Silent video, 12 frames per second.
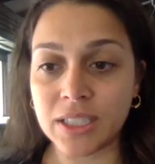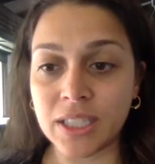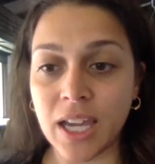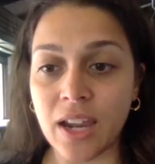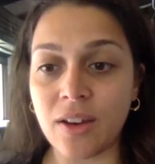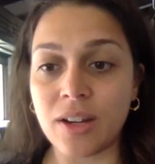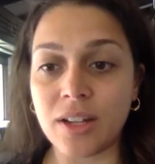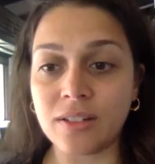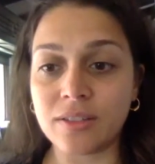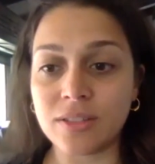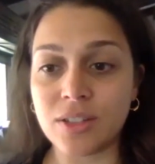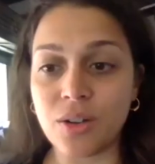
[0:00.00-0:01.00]

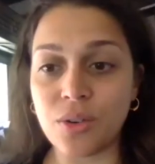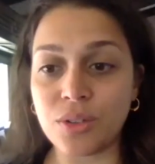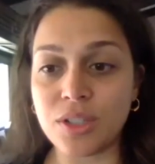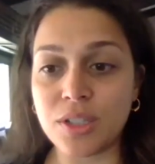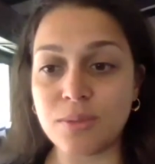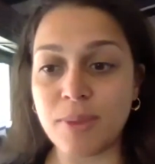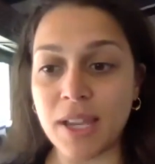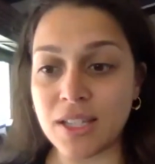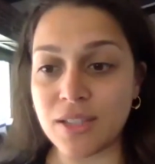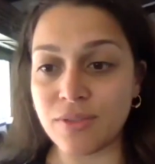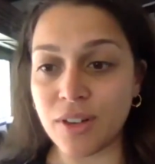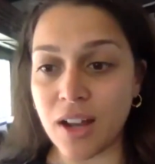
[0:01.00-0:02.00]
Karen, to hold
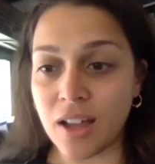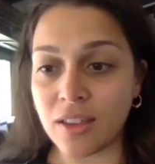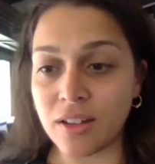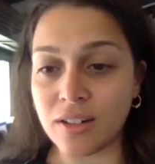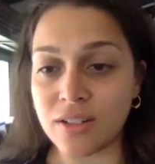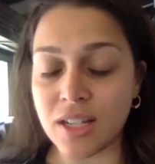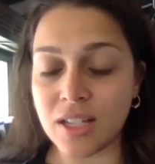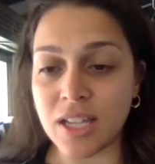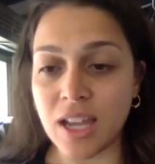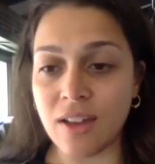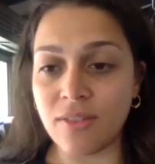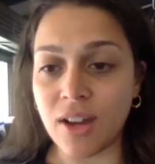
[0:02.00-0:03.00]
space for others and
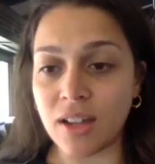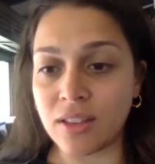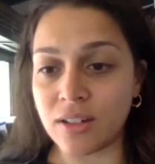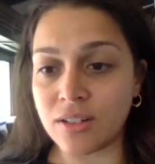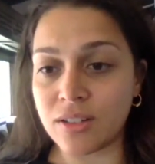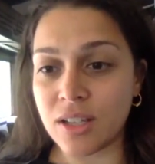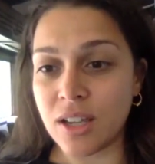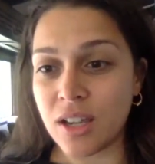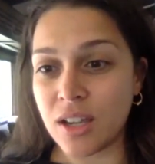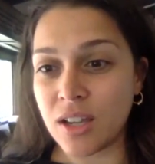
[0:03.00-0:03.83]
to have others